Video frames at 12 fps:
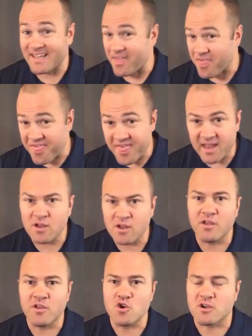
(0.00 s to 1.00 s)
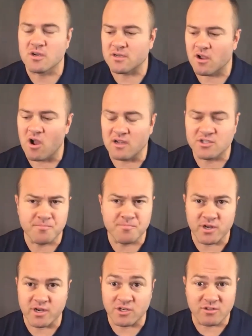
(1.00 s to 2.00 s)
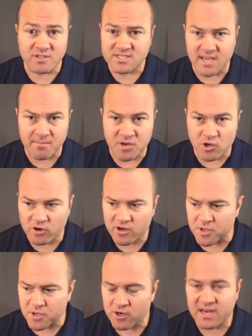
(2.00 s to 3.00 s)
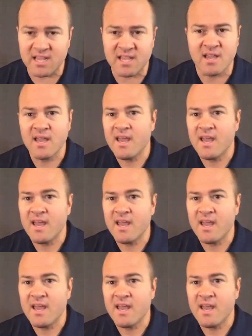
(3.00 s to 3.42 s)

Then you can contribute and do the same in your community,